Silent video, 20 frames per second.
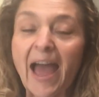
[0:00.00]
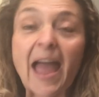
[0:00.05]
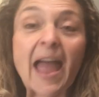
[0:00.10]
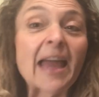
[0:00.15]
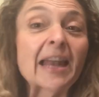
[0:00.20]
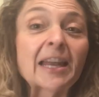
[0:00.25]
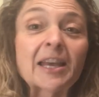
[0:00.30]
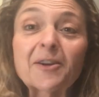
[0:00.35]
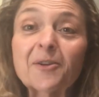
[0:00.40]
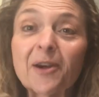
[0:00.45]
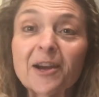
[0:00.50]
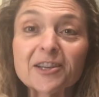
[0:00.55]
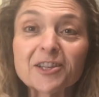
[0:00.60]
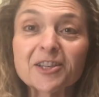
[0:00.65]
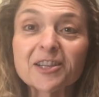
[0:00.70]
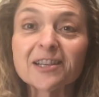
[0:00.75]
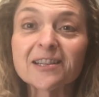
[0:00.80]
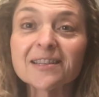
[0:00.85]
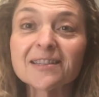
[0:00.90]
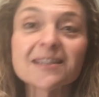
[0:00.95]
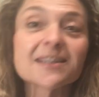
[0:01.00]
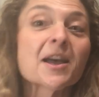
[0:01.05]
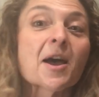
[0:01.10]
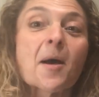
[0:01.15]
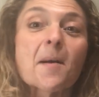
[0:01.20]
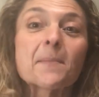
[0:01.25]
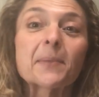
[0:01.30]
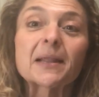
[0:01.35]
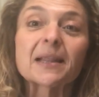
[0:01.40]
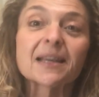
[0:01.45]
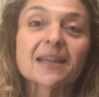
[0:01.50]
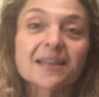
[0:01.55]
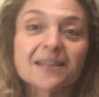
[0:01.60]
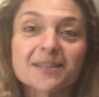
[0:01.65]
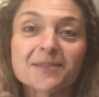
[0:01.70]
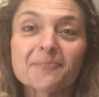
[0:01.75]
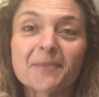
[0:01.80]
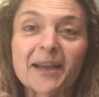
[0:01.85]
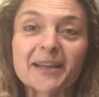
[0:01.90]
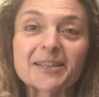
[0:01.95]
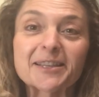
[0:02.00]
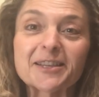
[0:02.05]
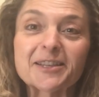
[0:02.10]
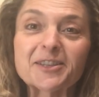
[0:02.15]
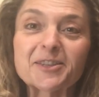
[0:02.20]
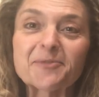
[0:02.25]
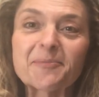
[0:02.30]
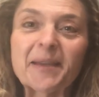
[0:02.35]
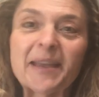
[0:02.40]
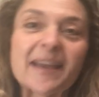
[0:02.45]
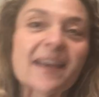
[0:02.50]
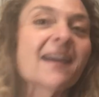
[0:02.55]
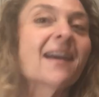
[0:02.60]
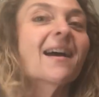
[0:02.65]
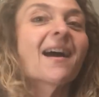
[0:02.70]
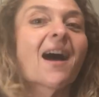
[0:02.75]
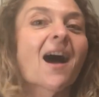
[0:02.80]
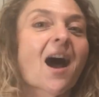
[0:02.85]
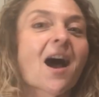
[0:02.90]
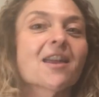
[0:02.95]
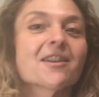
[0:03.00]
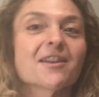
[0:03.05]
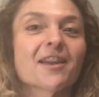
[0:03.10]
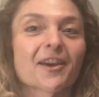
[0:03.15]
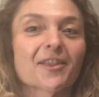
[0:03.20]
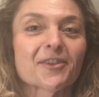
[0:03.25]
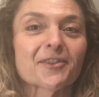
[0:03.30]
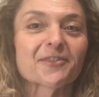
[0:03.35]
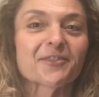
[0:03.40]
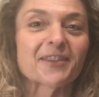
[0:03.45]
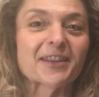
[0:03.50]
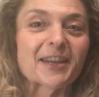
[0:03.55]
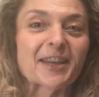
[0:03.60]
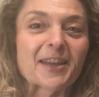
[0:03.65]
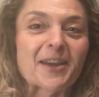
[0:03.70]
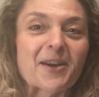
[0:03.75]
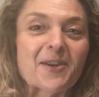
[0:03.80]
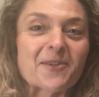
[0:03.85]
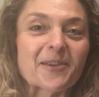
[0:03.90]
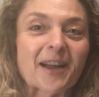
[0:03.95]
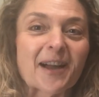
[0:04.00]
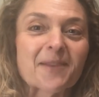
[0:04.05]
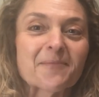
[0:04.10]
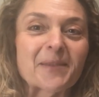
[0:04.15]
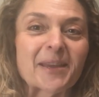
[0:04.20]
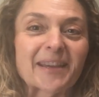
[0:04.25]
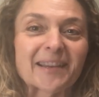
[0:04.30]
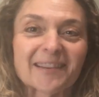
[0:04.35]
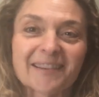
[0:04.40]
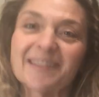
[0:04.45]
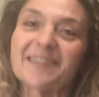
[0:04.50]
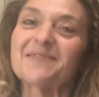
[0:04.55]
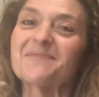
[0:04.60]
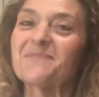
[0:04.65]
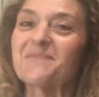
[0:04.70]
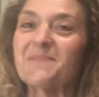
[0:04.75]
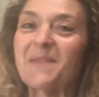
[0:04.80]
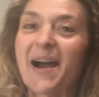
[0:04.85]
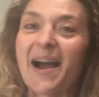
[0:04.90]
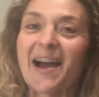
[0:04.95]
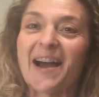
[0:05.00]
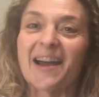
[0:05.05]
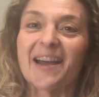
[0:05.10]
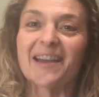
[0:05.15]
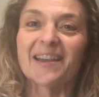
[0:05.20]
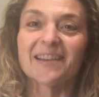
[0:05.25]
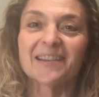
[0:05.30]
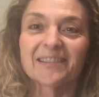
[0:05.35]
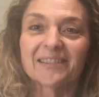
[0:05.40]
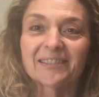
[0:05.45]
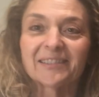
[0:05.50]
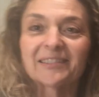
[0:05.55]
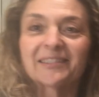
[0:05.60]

Any questions, please message me. Another video coming. Bye.